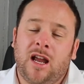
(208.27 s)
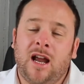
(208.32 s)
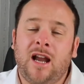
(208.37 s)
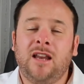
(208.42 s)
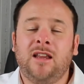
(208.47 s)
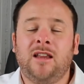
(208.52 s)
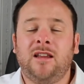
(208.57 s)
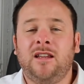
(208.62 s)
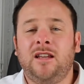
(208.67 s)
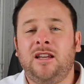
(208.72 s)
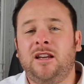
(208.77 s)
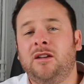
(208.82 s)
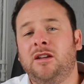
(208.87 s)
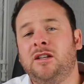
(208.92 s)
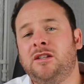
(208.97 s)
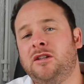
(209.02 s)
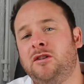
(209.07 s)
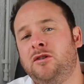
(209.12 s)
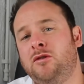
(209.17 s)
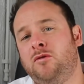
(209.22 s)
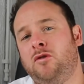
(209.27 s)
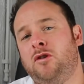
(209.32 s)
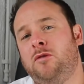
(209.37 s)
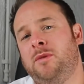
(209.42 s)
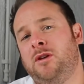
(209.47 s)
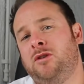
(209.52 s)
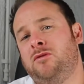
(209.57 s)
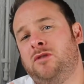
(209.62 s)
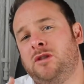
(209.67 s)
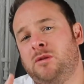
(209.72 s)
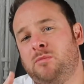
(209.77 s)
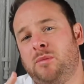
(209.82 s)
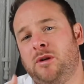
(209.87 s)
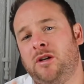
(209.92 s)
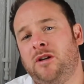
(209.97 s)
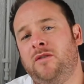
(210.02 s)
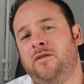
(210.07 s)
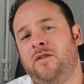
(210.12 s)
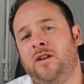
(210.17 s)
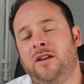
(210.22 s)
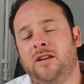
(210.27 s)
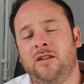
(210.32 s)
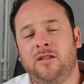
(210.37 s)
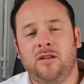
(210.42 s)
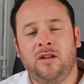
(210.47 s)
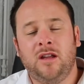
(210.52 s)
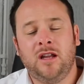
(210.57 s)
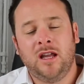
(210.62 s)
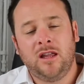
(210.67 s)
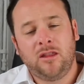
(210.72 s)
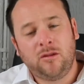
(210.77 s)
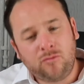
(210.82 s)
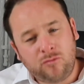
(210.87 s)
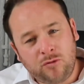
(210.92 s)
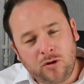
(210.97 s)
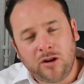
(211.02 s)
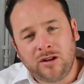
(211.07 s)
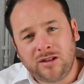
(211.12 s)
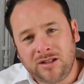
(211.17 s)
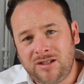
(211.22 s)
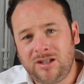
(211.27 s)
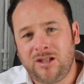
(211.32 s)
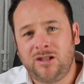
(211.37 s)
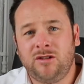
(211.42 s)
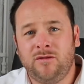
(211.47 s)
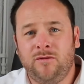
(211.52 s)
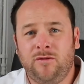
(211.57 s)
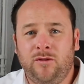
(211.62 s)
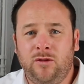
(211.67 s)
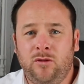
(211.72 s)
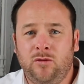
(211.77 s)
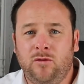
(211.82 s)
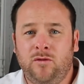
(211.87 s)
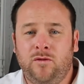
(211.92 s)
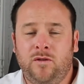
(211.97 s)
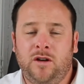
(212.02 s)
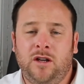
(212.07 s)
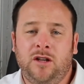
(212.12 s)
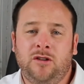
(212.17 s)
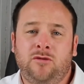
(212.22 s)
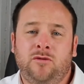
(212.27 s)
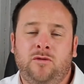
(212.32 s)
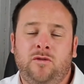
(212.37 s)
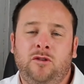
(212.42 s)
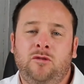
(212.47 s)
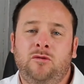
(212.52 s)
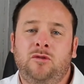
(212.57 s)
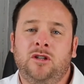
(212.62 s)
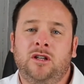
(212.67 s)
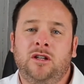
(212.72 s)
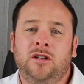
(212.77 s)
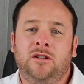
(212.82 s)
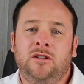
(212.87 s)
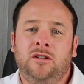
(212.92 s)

and you've got to make sure that it's perfect and the right decision for your financial future.